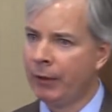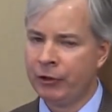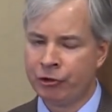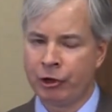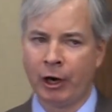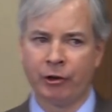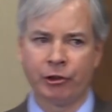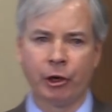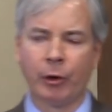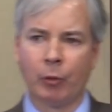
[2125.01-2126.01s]
These charts
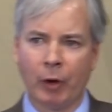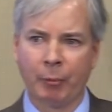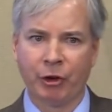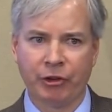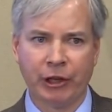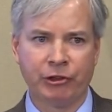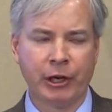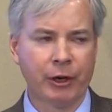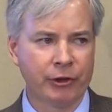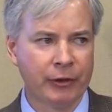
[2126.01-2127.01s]
showing 1%
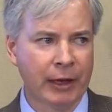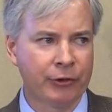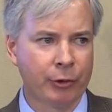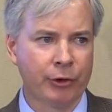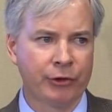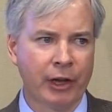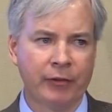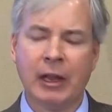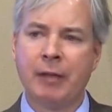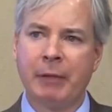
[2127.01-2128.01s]
shares and that sort of stuff